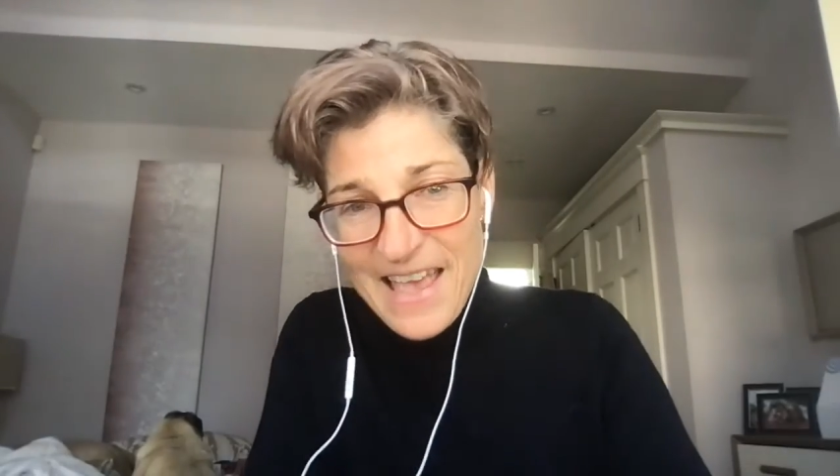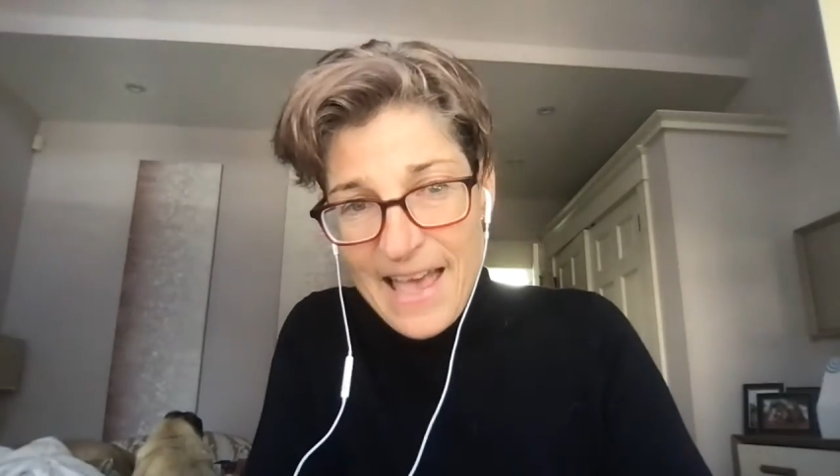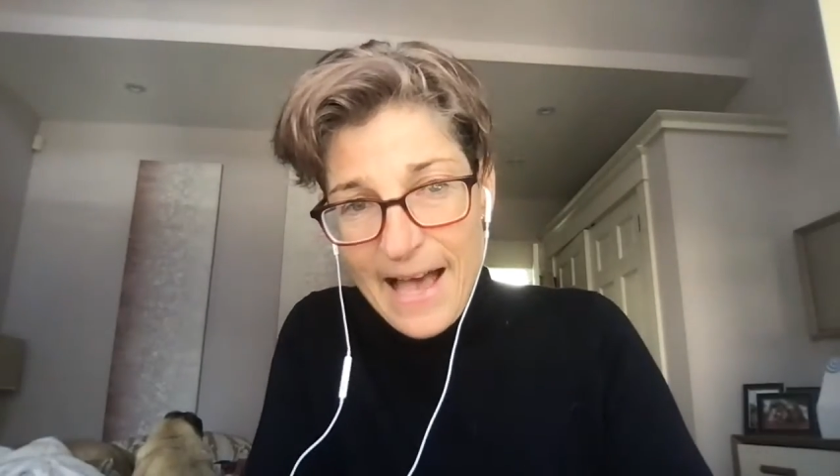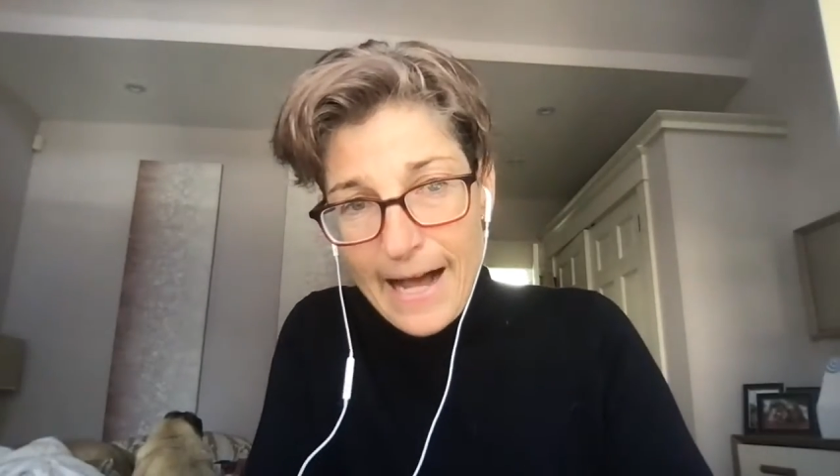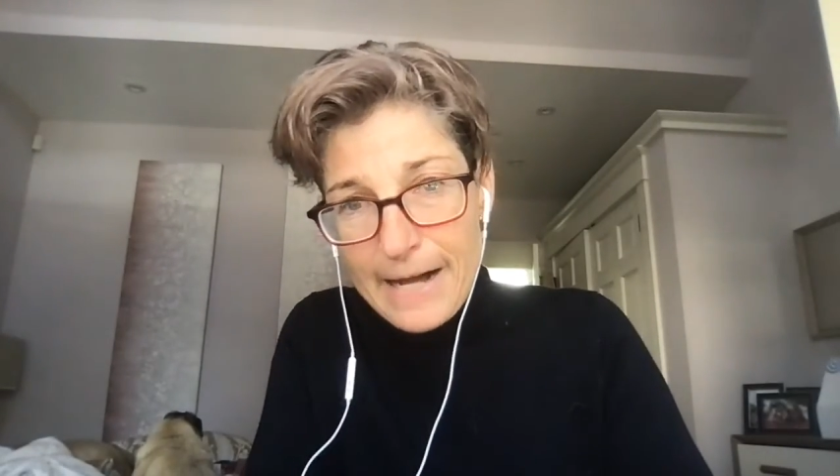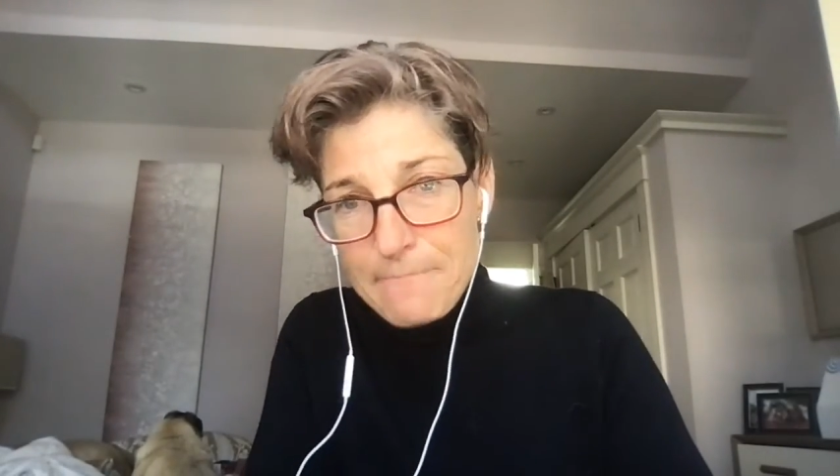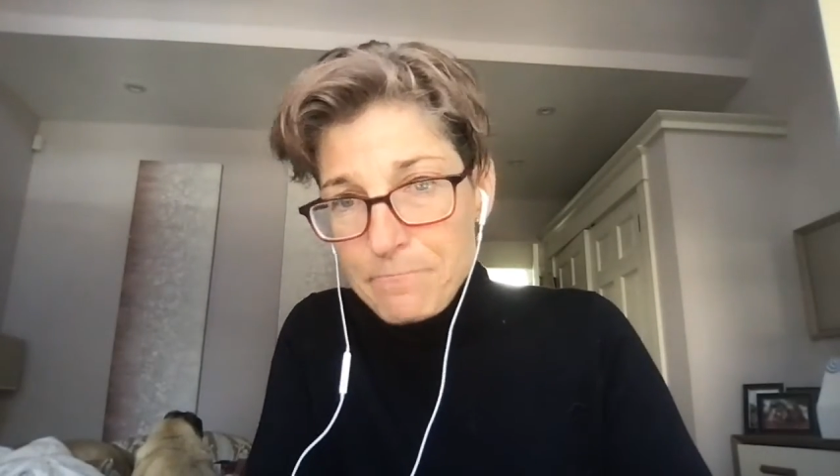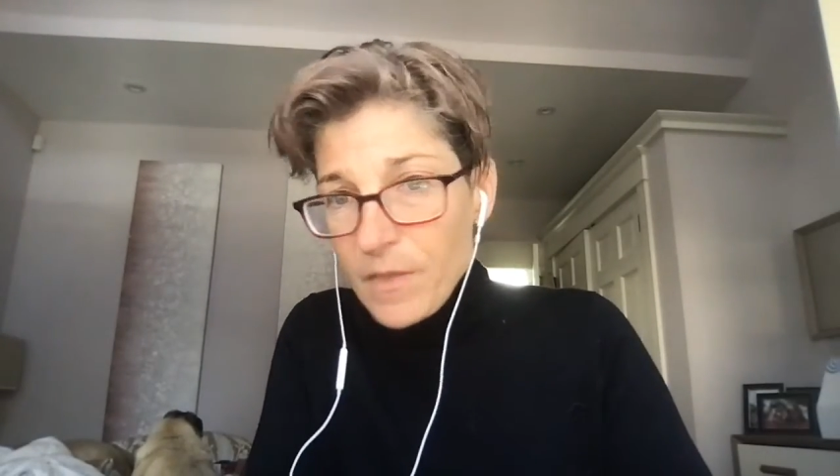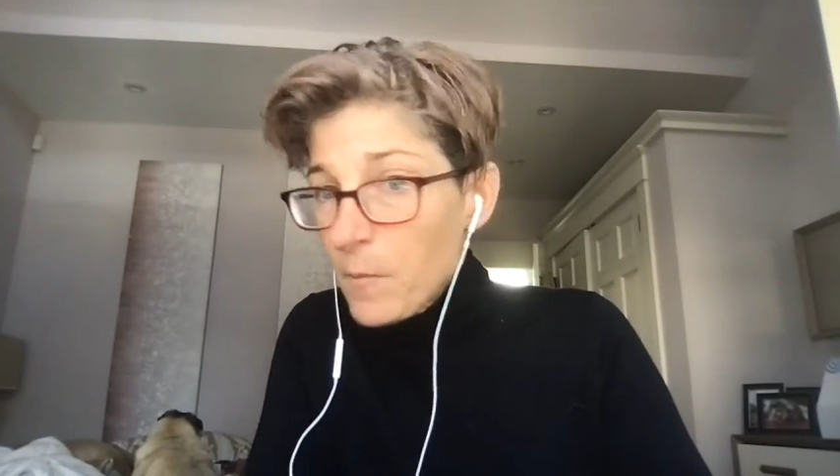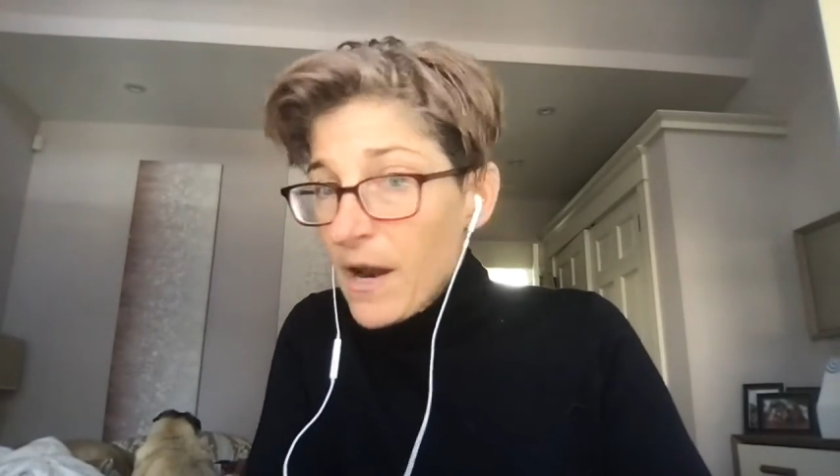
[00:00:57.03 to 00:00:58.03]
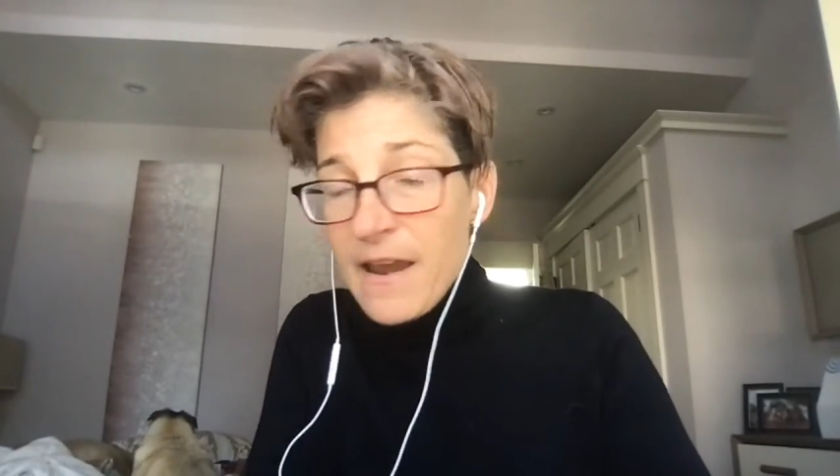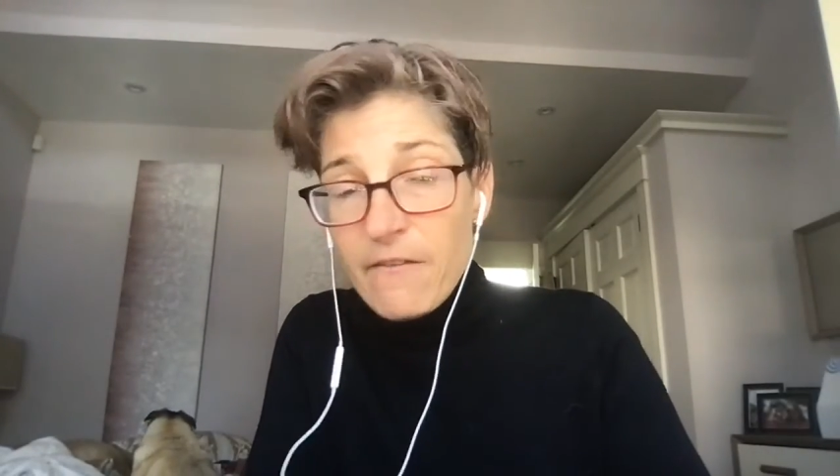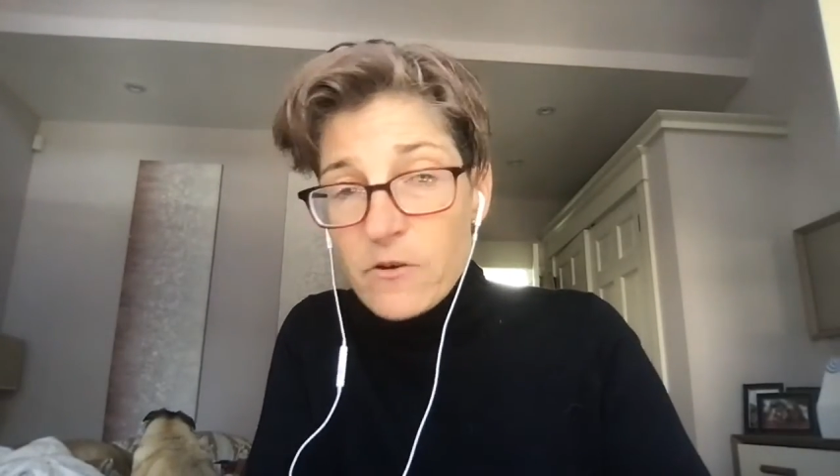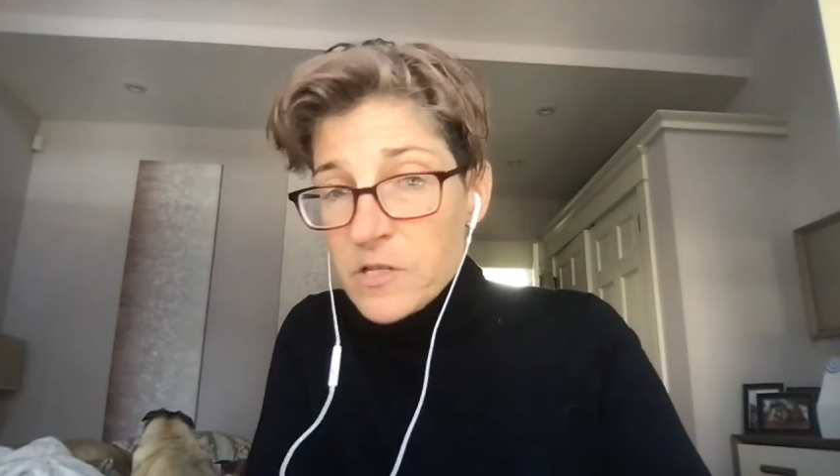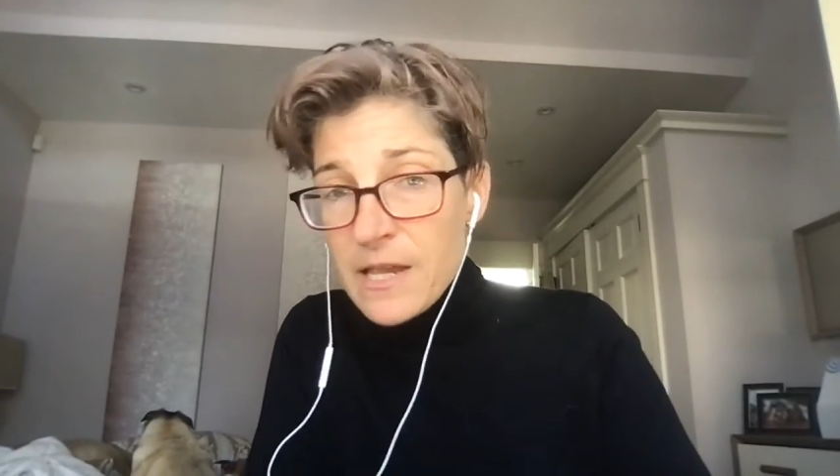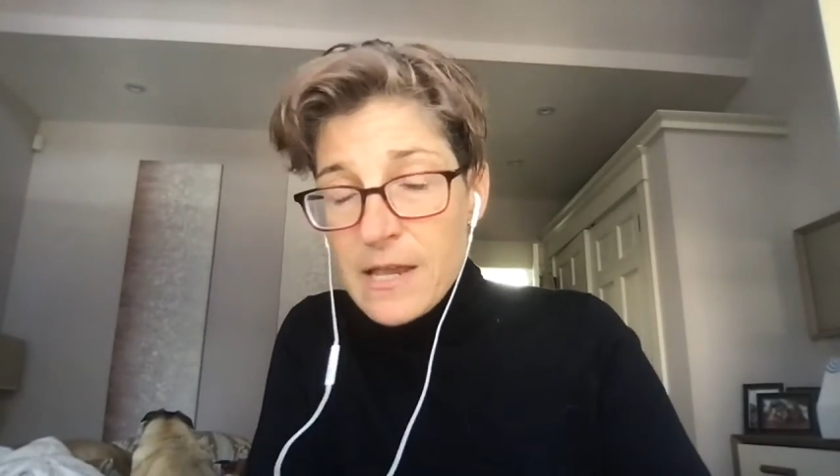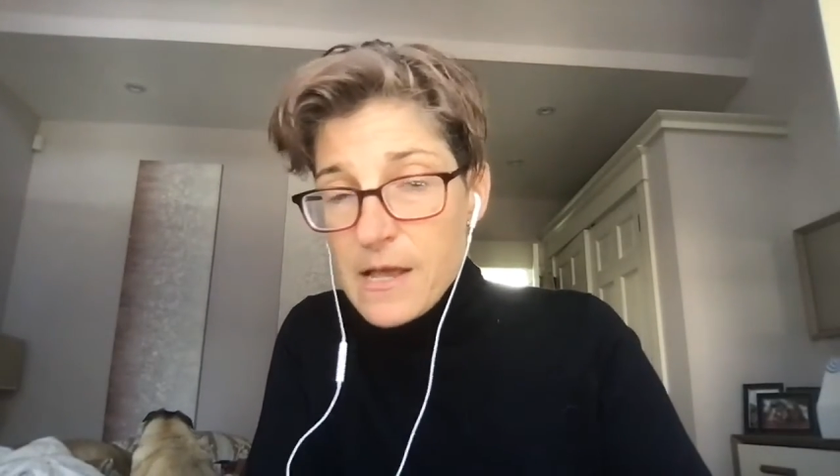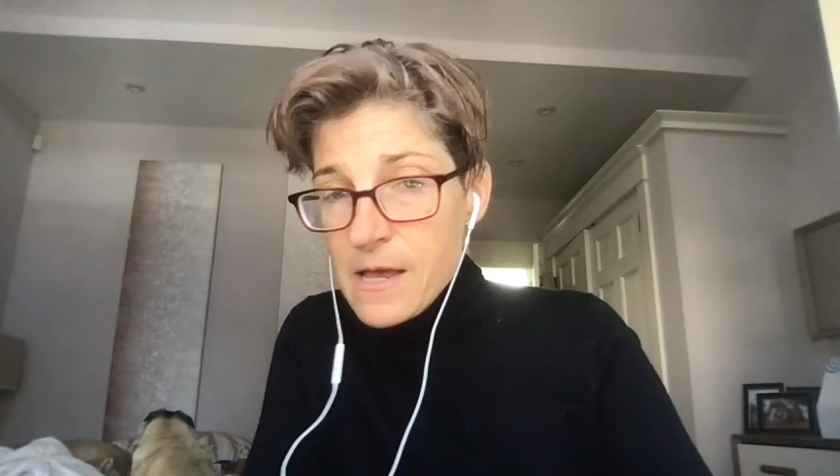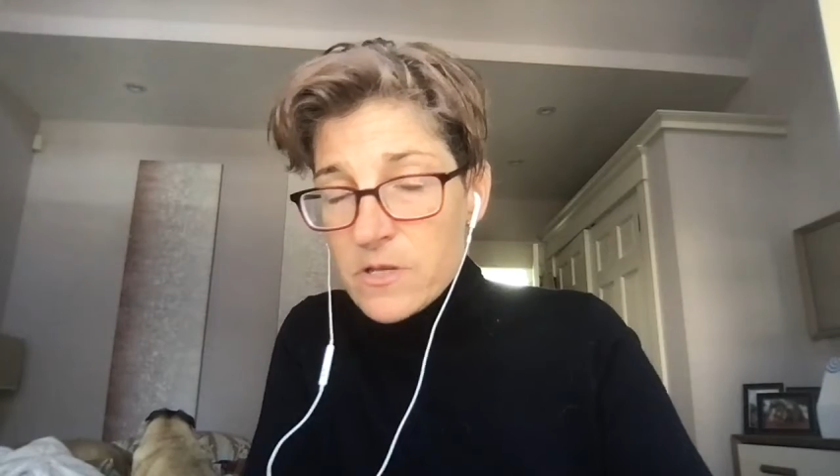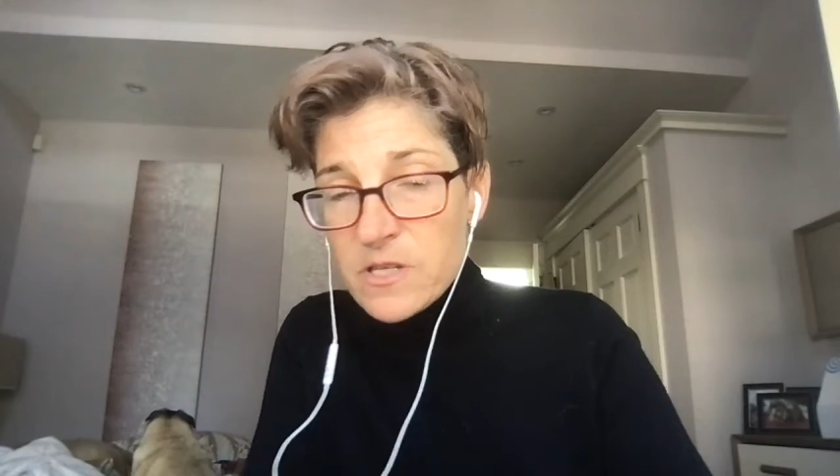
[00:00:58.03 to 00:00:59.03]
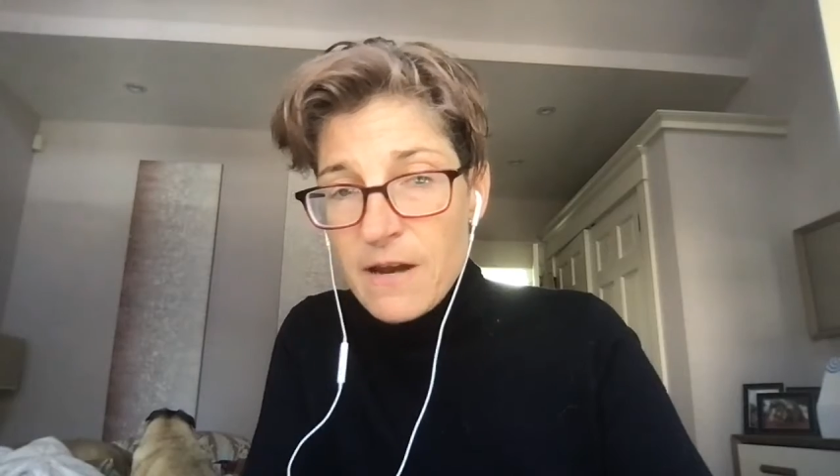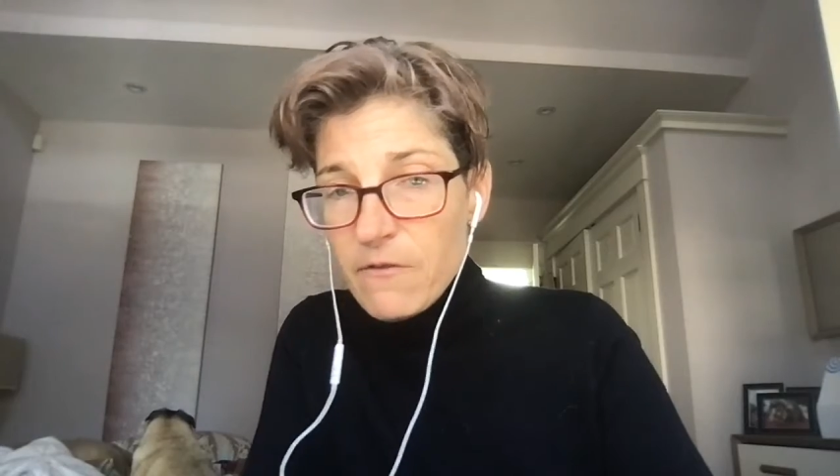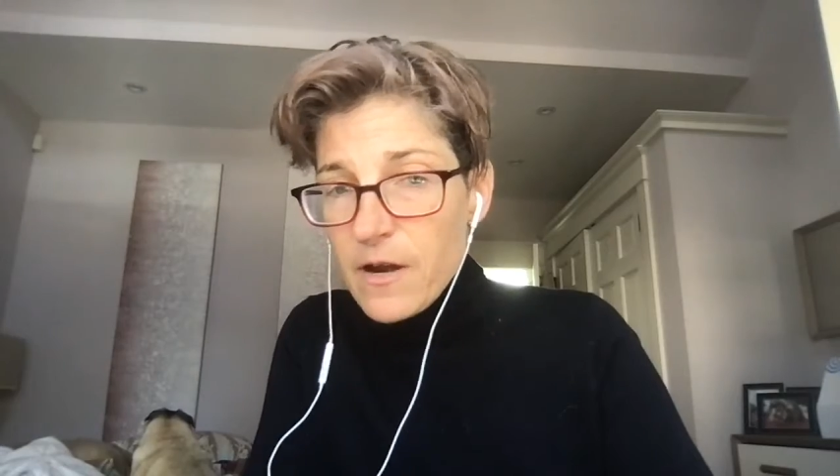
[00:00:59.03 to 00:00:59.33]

But I was never